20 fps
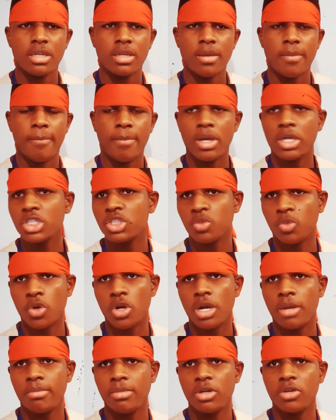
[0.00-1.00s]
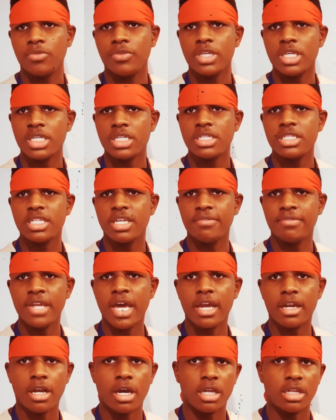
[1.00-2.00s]
Most war movies, if
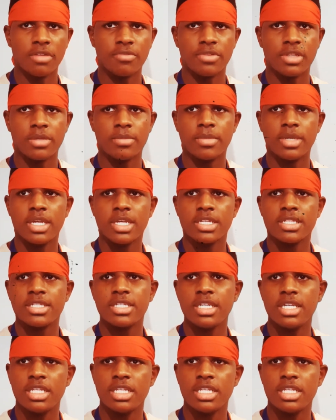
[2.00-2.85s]
not all of them, see